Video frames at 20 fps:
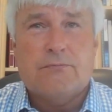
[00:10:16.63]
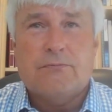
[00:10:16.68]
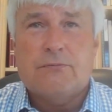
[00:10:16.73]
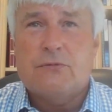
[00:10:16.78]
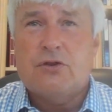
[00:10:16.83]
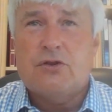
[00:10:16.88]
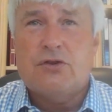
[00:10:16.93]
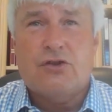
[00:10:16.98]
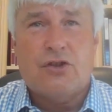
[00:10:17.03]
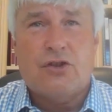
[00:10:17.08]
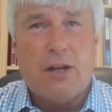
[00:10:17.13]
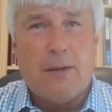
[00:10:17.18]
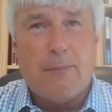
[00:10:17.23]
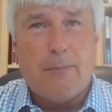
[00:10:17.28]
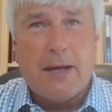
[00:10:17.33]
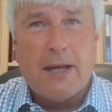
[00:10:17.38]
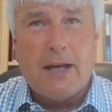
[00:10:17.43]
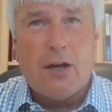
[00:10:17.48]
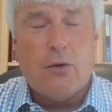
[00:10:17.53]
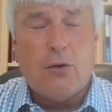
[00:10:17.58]
to step
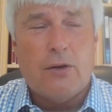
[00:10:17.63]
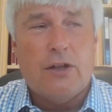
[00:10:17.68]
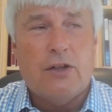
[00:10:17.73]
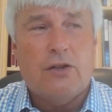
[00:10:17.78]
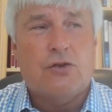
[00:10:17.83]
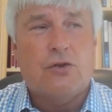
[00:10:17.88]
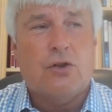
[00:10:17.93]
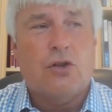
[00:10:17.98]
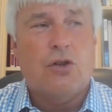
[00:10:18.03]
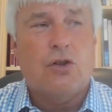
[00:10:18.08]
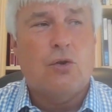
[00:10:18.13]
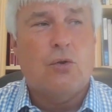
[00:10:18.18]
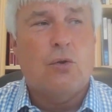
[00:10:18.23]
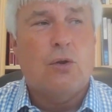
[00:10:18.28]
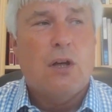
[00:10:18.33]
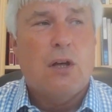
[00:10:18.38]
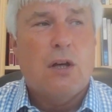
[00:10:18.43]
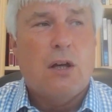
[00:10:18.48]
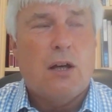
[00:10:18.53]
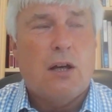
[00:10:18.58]
out into
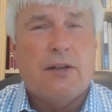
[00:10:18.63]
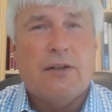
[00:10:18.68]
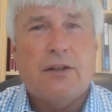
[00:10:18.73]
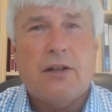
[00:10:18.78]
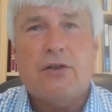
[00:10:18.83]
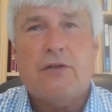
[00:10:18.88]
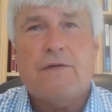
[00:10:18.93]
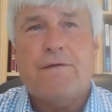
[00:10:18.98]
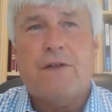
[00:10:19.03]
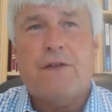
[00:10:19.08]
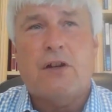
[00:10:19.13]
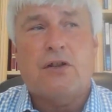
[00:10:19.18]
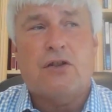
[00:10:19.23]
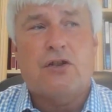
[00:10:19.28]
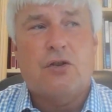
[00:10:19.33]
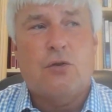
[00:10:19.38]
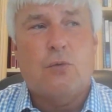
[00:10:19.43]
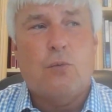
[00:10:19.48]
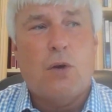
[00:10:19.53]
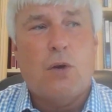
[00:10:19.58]
another
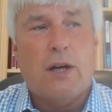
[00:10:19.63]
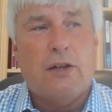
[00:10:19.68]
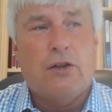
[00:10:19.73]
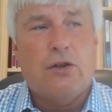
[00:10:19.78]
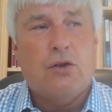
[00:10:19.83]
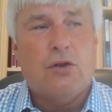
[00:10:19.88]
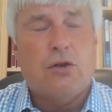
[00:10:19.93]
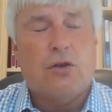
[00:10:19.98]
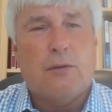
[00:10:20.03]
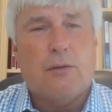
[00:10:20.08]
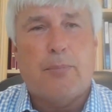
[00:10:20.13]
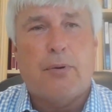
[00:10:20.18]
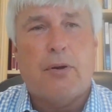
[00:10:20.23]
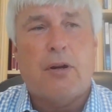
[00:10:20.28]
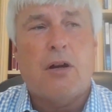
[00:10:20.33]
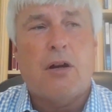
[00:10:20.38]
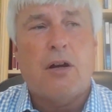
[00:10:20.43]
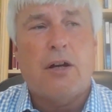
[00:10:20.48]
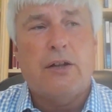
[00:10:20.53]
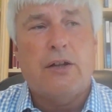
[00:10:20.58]
function where you can
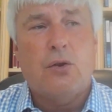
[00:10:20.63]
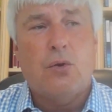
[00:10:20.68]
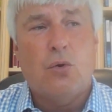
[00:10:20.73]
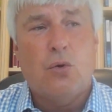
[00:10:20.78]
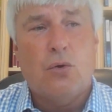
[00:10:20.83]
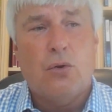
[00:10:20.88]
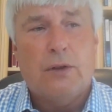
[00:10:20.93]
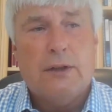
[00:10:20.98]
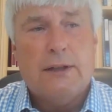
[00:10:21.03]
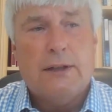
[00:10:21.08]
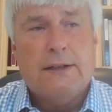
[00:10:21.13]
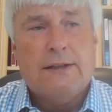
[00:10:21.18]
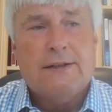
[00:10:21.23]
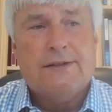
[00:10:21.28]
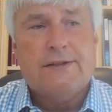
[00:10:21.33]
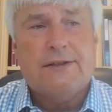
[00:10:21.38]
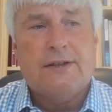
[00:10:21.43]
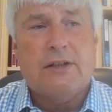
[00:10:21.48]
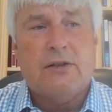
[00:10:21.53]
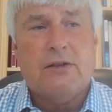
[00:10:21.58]
apply your
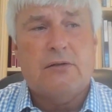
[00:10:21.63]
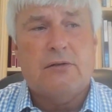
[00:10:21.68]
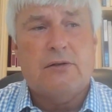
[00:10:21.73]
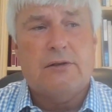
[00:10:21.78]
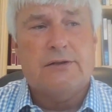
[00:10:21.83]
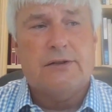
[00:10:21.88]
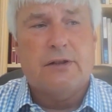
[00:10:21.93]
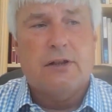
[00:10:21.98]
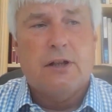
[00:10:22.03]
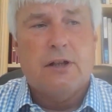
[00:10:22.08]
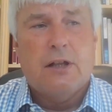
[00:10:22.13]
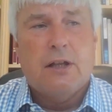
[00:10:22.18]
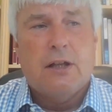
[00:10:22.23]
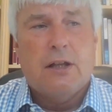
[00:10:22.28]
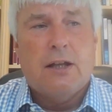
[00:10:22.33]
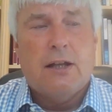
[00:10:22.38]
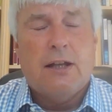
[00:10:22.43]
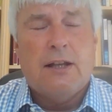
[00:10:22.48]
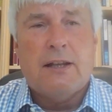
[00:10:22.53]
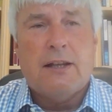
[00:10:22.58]
skills
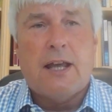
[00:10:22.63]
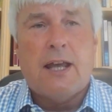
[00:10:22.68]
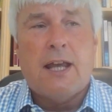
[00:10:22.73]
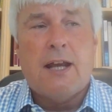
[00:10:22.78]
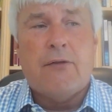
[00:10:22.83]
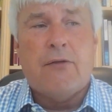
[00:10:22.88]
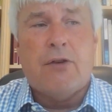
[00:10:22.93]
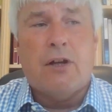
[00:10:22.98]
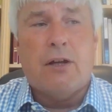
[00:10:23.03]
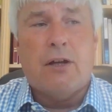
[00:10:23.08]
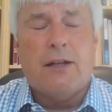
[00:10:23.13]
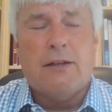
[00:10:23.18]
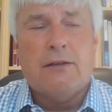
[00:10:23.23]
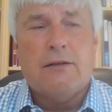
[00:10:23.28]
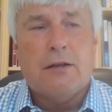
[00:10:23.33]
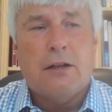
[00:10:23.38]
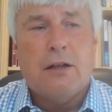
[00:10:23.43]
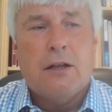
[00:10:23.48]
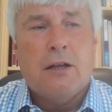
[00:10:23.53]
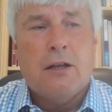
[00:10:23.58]
in that area. And
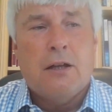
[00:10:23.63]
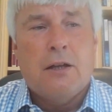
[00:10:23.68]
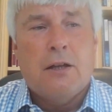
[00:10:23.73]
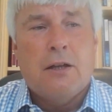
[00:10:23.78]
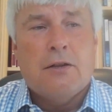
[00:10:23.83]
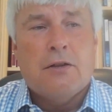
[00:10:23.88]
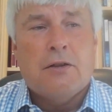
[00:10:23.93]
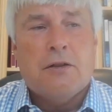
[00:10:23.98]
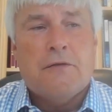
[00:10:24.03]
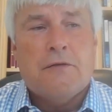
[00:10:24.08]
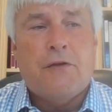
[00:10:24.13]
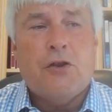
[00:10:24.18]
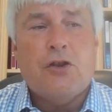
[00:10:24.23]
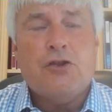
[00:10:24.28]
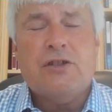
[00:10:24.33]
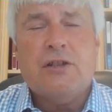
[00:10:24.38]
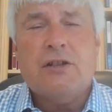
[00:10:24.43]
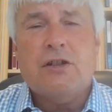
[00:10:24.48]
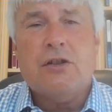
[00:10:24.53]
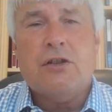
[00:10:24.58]
the first
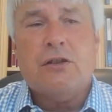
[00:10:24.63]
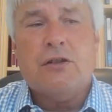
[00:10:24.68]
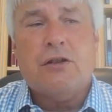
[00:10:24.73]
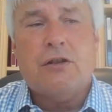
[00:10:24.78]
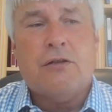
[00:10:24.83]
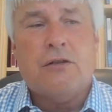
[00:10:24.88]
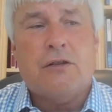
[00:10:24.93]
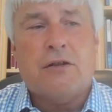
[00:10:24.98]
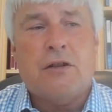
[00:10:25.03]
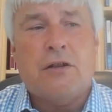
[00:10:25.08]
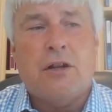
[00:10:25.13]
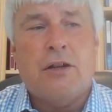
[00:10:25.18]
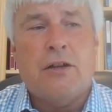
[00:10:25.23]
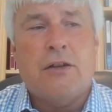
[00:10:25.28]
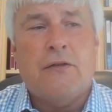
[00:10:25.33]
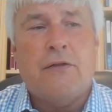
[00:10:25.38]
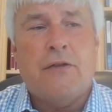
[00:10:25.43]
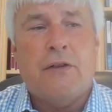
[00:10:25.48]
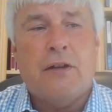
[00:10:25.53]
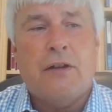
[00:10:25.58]
thing that kind
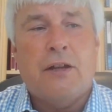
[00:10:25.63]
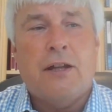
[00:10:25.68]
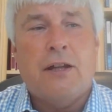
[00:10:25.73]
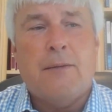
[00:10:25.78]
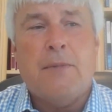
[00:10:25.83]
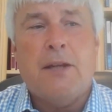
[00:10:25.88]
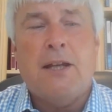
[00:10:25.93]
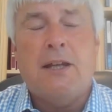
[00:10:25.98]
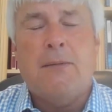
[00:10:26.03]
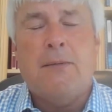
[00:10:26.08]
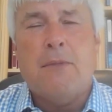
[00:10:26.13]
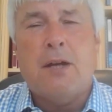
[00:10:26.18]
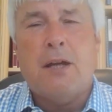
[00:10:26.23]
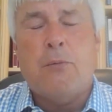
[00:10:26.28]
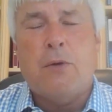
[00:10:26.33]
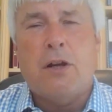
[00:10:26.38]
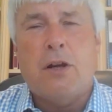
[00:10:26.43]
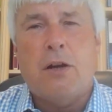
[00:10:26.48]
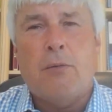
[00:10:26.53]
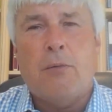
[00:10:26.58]
of hit me
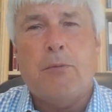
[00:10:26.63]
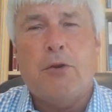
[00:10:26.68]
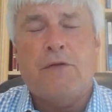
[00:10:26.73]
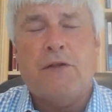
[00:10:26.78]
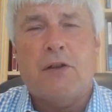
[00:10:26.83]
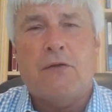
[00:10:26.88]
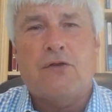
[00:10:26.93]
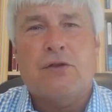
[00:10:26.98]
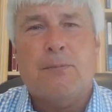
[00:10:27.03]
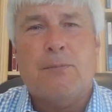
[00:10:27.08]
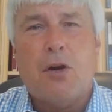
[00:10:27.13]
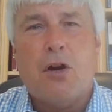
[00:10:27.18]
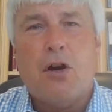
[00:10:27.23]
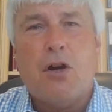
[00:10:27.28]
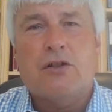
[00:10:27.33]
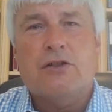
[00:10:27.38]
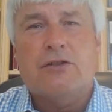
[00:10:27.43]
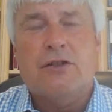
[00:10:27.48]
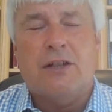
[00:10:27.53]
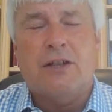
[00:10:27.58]
when I moved over to
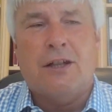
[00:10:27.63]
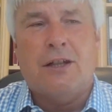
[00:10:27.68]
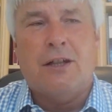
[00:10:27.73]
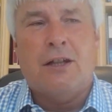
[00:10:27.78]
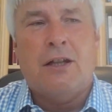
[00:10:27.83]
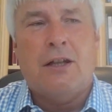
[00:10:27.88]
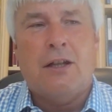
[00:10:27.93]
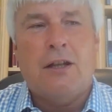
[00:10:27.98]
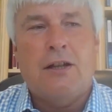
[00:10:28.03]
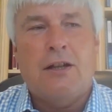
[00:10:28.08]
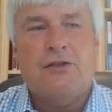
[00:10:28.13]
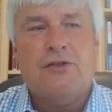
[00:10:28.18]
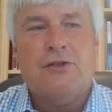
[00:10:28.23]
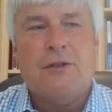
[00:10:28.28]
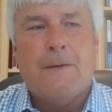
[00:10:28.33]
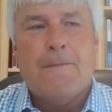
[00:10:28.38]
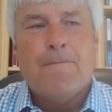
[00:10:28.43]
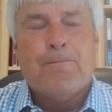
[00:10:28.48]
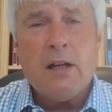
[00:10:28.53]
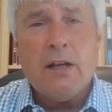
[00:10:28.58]
marketing is
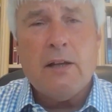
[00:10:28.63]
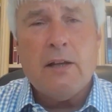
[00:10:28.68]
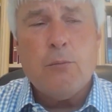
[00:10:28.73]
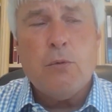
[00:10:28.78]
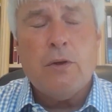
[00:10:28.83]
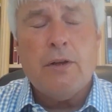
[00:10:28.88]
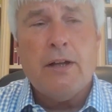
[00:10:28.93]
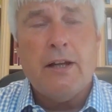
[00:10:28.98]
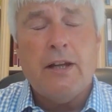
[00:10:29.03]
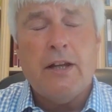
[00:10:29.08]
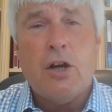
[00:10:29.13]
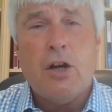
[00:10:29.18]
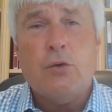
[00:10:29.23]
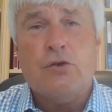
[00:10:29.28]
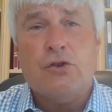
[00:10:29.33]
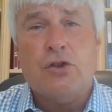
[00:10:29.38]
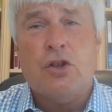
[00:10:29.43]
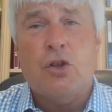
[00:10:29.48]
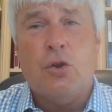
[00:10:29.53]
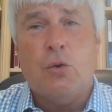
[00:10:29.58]
it went in
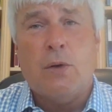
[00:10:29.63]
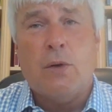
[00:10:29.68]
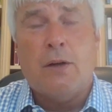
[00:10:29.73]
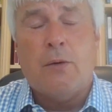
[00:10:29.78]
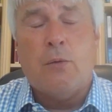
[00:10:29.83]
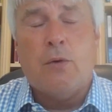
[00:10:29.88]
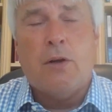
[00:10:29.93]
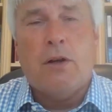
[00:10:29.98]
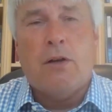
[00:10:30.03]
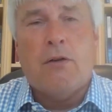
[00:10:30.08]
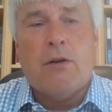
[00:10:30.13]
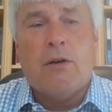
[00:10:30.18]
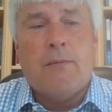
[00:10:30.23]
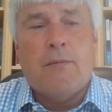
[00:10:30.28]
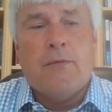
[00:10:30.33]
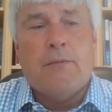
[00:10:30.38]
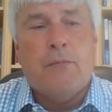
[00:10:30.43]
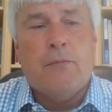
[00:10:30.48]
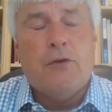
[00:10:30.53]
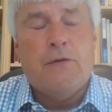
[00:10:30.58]
'02 where I
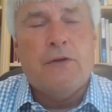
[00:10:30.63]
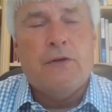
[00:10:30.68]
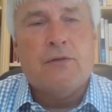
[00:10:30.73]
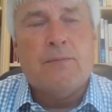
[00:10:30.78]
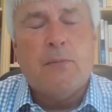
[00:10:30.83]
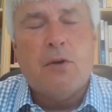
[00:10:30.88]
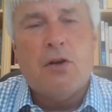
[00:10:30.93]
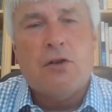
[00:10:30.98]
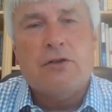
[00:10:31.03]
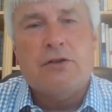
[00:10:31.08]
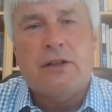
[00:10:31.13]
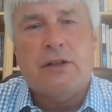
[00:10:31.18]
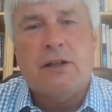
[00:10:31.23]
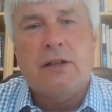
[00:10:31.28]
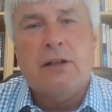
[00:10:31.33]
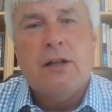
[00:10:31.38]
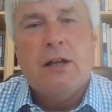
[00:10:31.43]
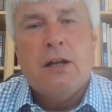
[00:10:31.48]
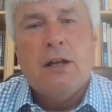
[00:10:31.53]
moved into marketing.